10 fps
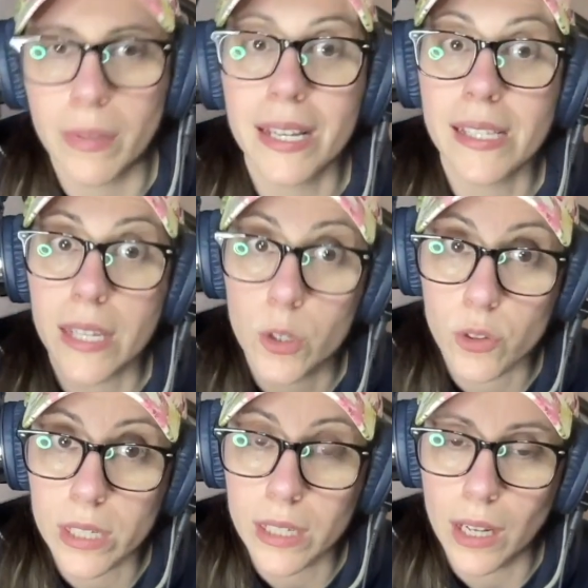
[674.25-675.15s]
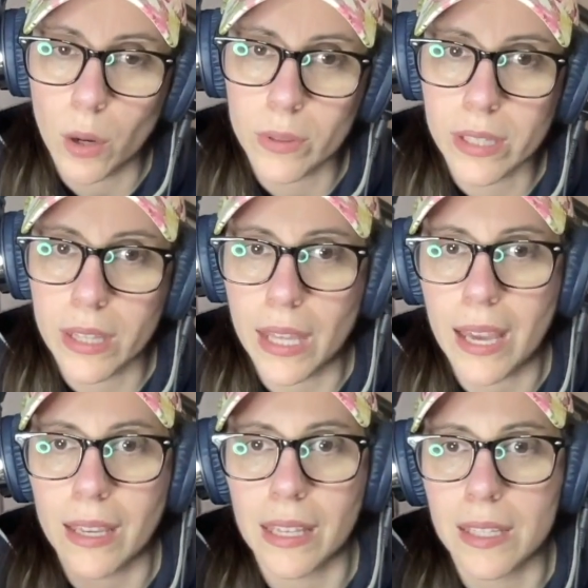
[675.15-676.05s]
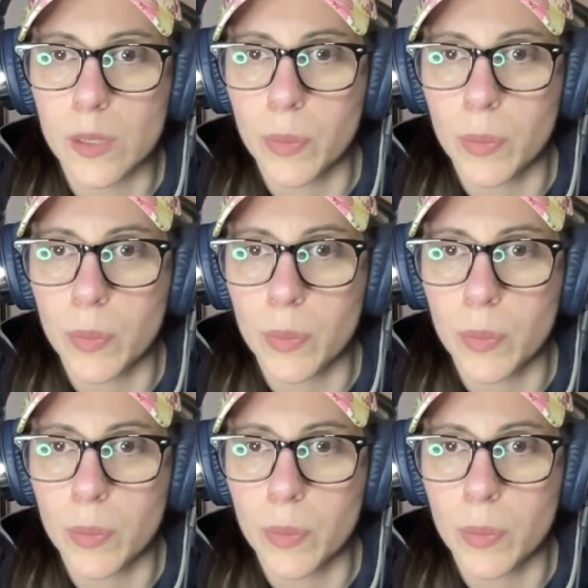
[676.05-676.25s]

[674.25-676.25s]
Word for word: He's interested in going to the Yankees,